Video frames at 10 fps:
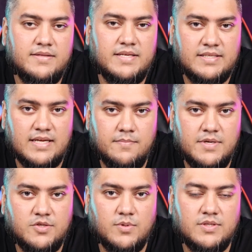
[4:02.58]
This
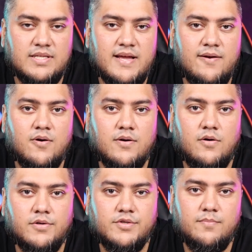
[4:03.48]
image was later on
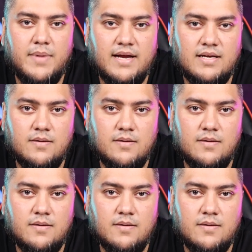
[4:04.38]
also backed